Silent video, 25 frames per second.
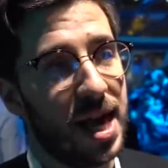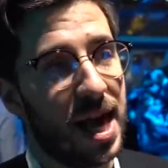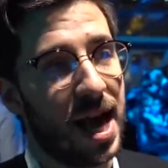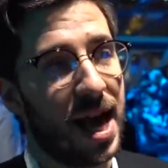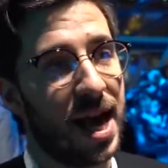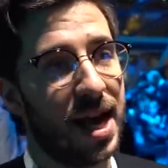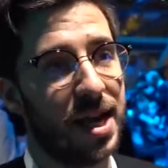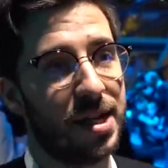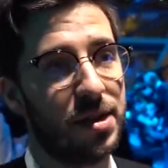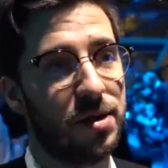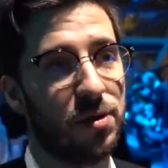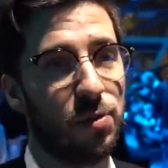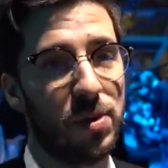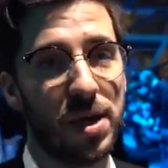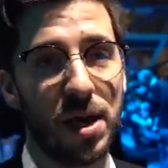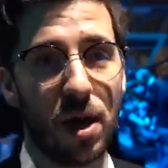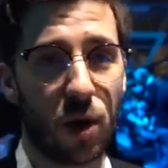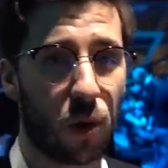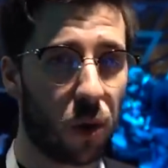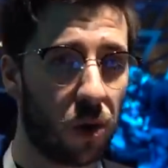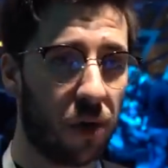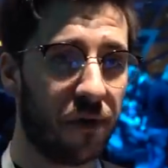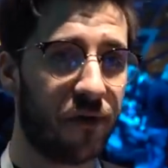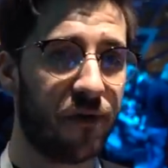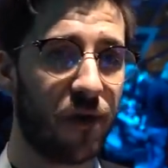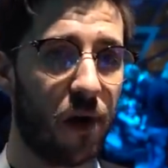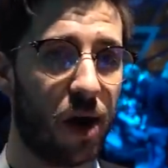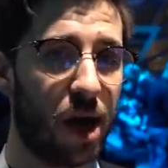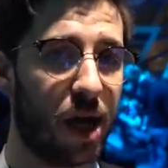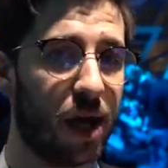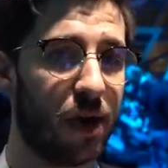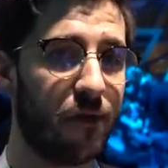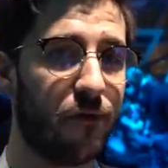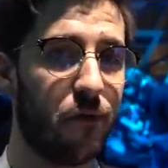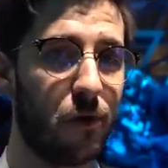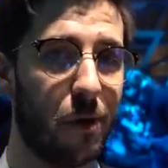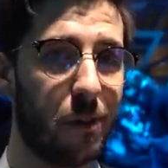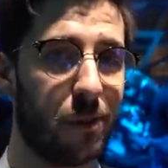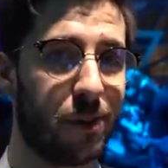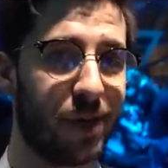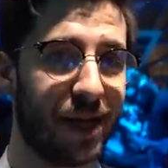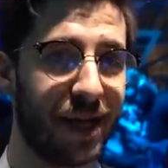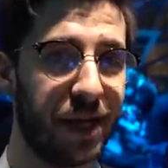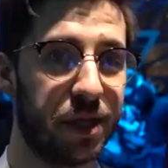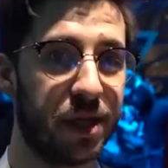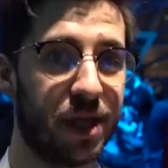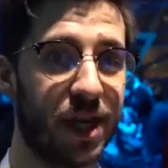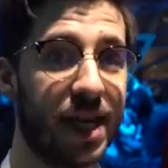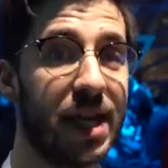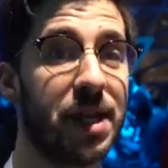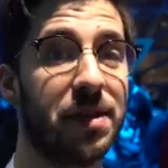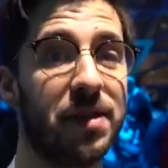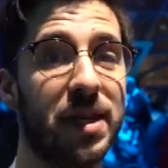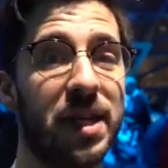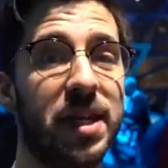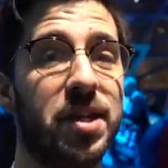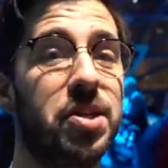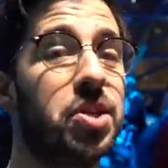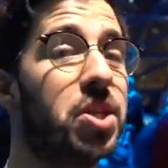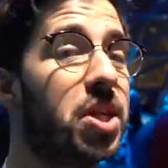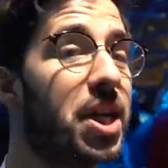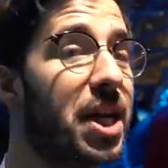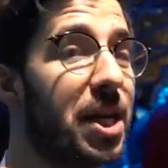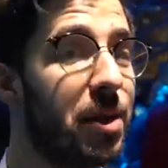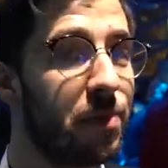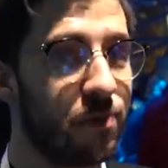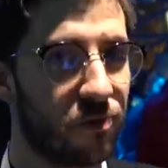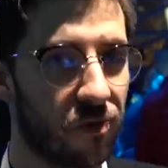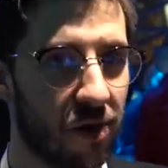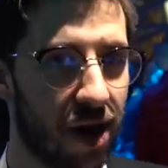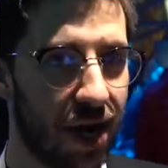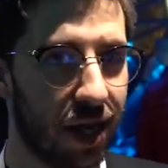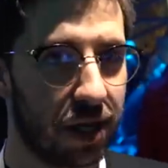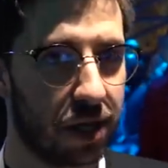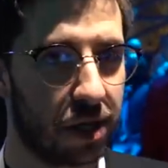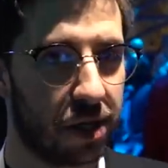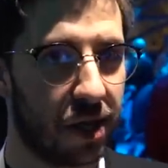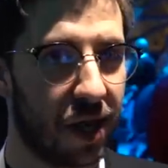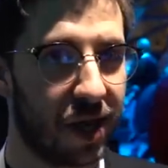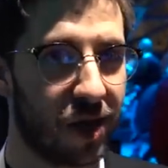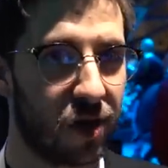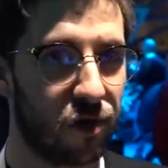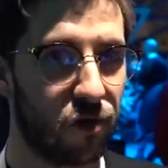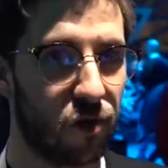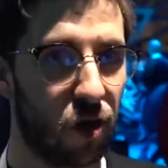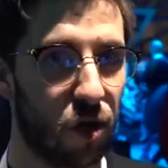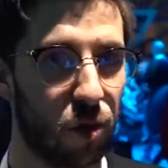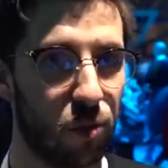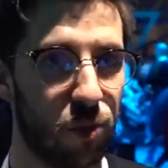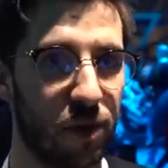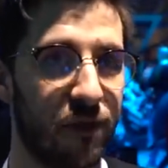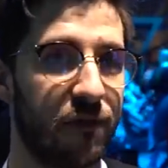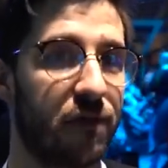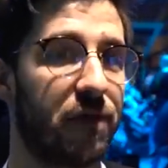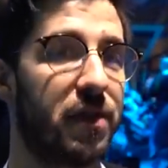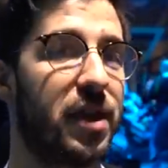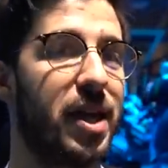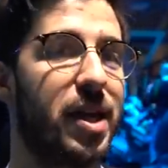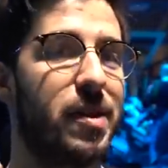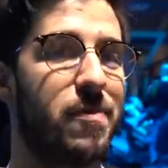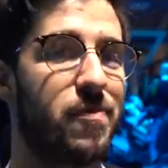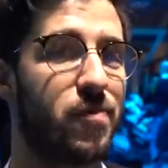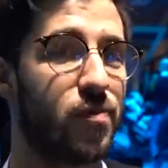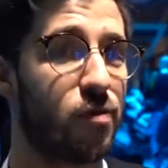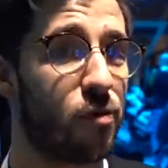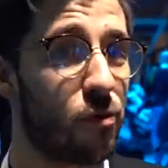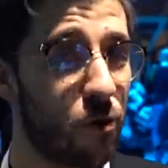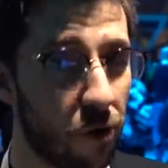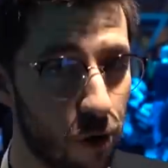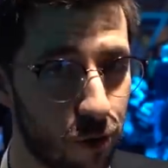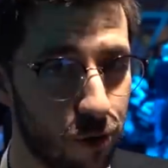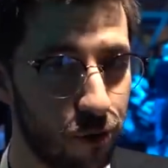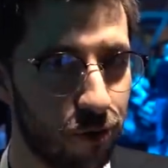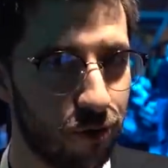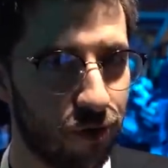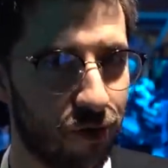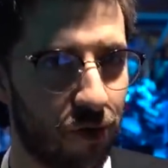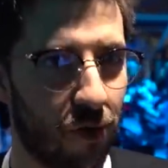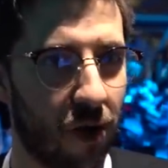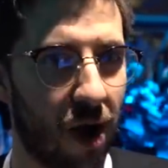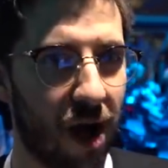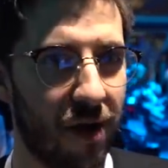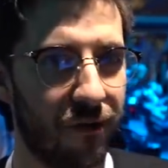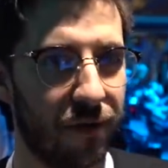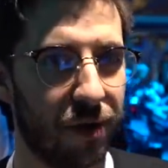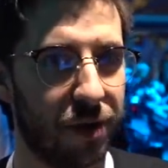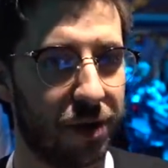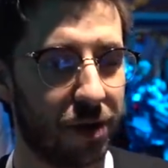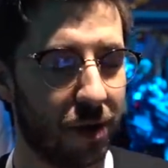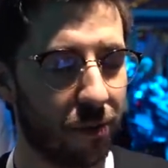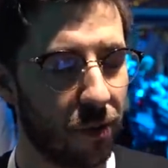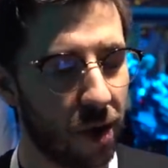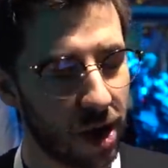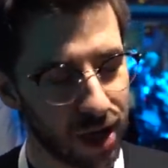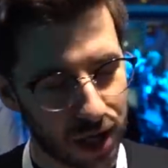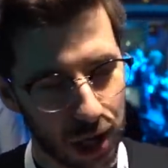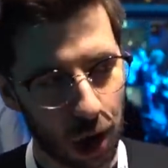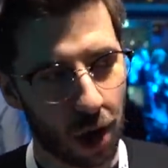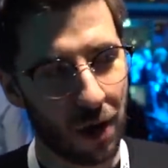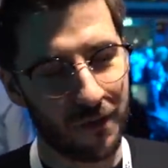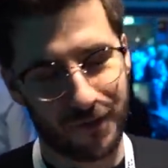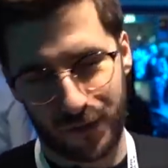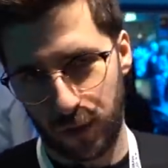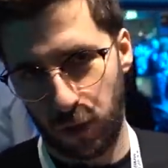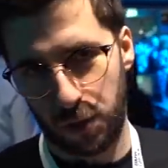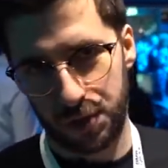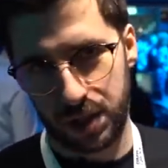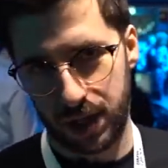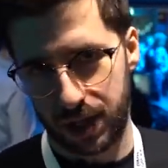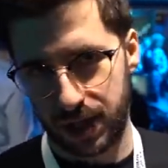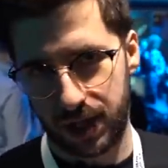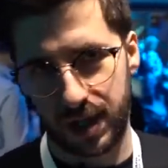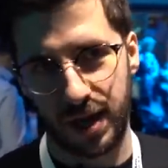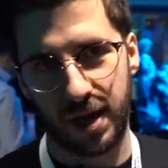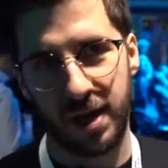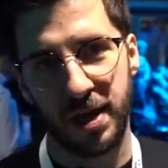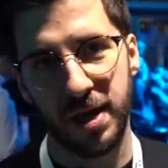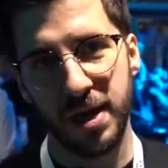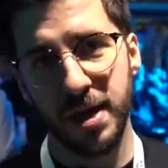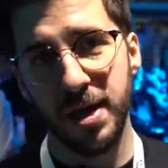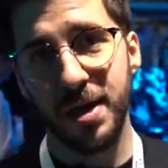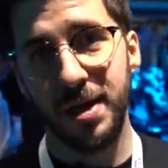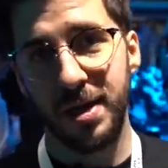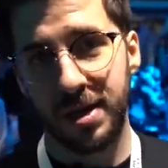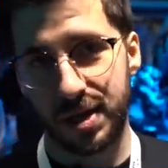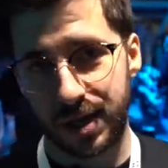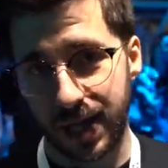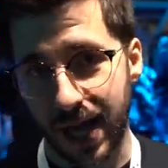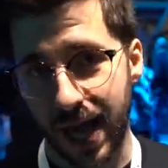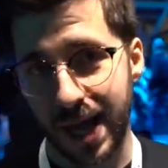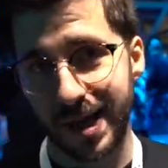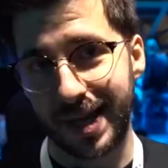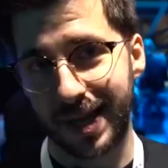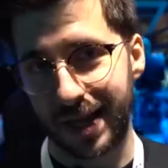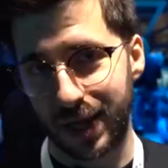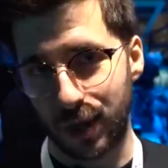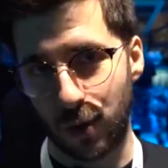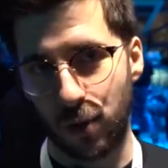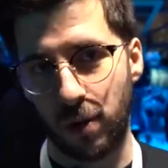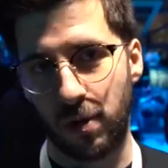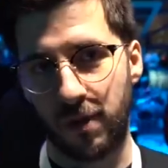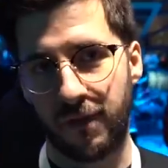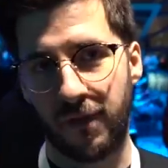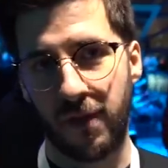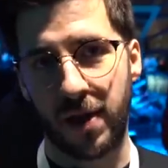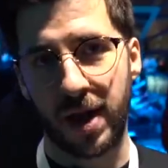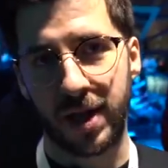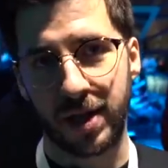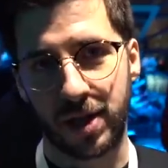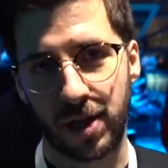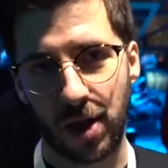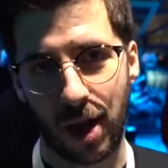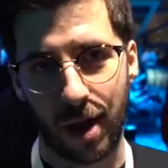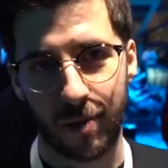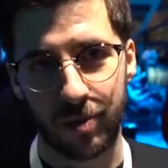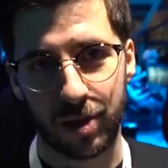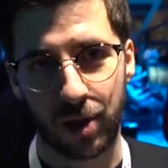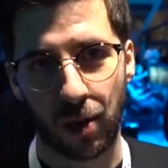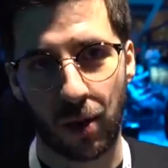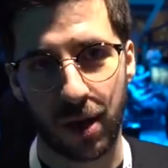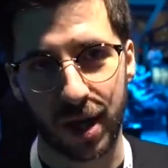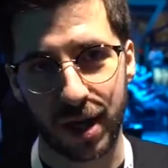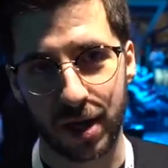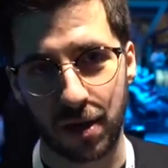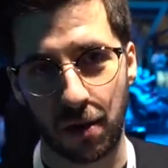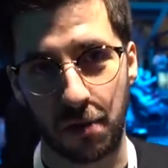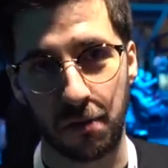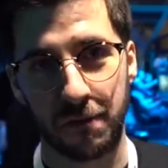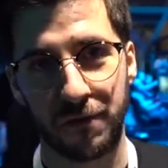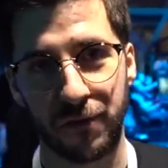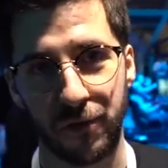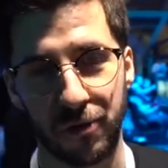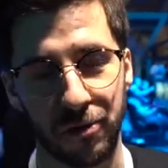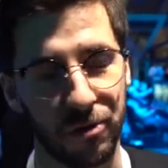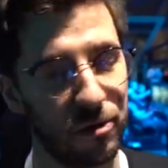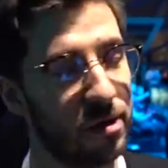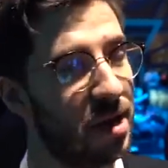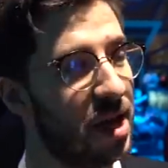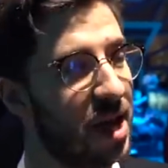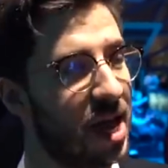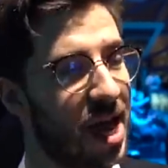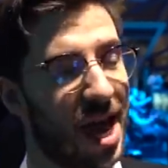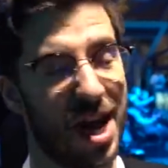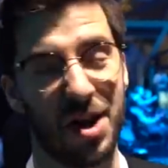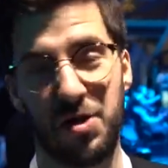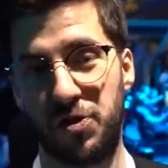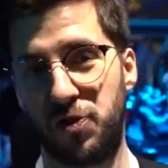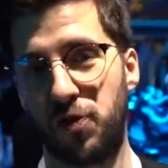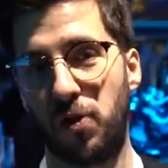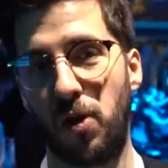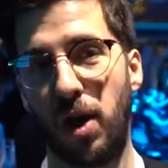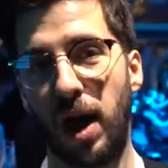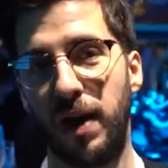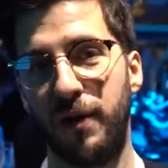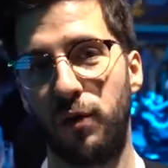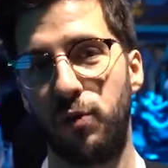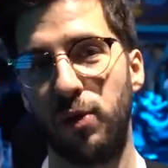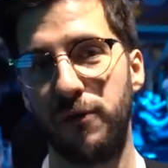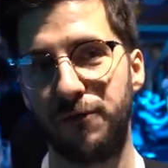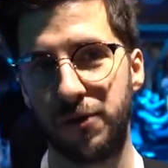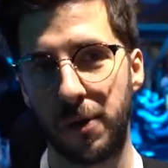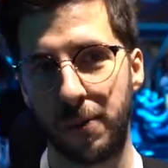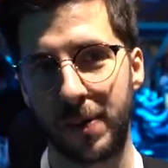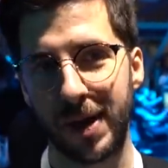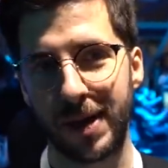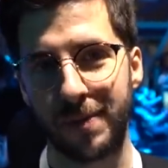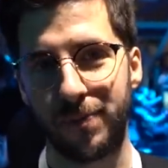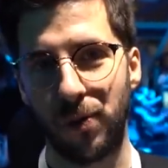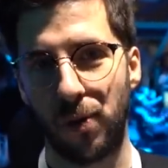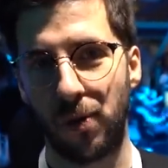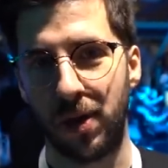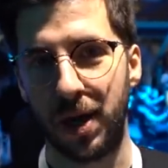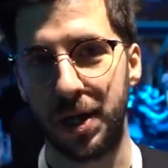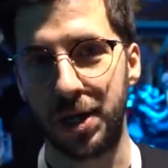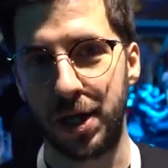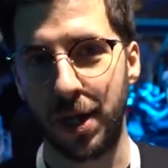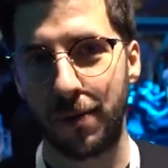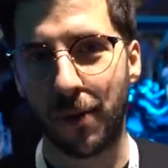And we are qualifying for a place in the team race later on with the pro drivers. So my goal, of course, is to set a decent qualifying time so I can go through and drive with the big boys.